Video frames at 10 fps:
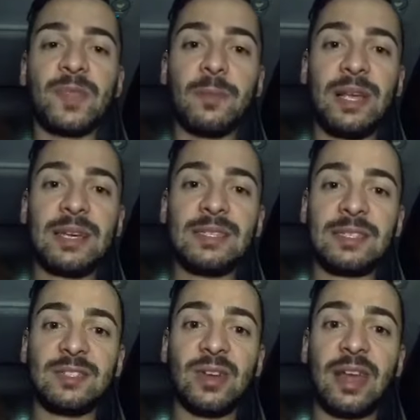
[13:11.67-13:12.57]
Because
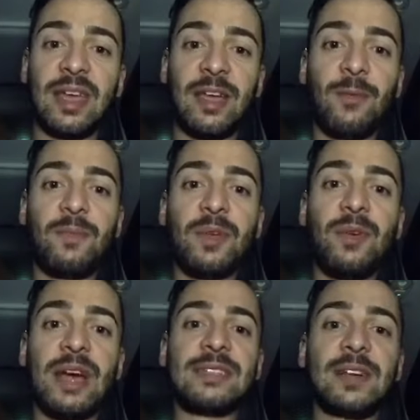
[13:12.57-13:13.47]
it's gonna help you
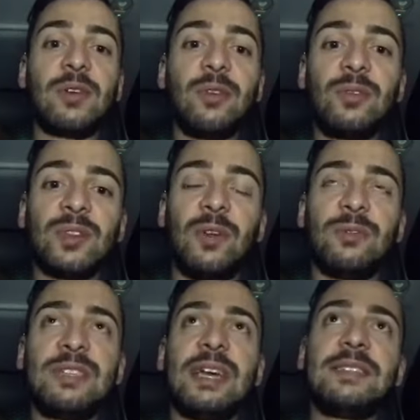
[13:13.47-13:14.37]
as a close hold
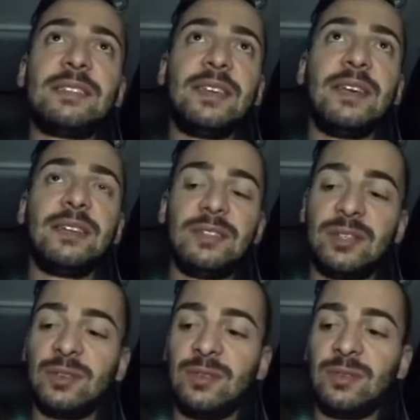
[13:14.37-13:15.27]
dance
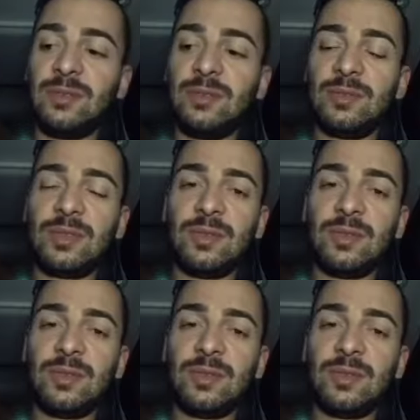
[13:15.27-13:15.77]
to